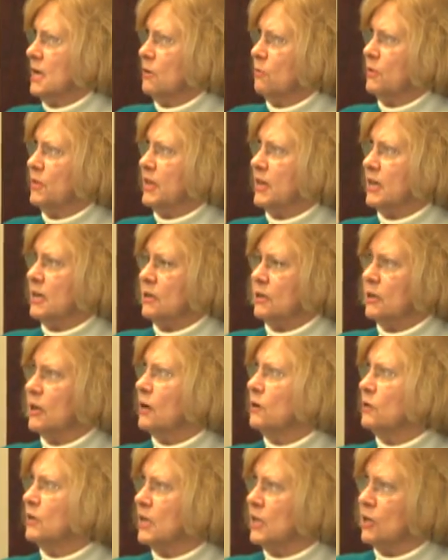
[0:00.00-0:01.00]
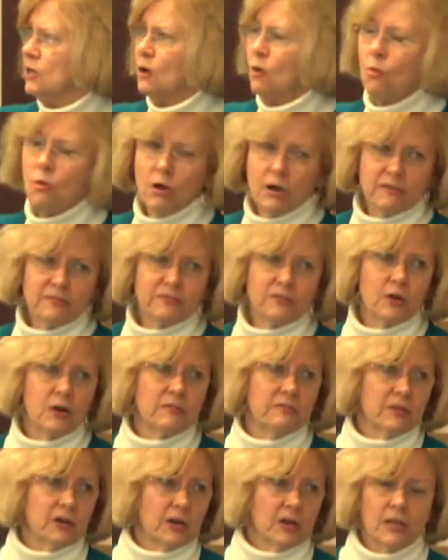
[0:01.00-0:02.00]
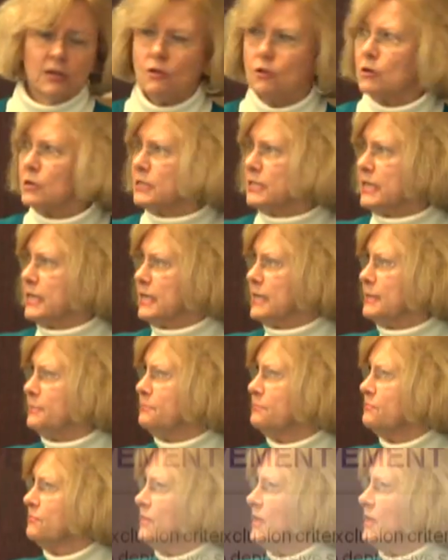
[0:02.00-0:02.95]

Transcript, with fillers: When that, you know, it can go on for a very long time.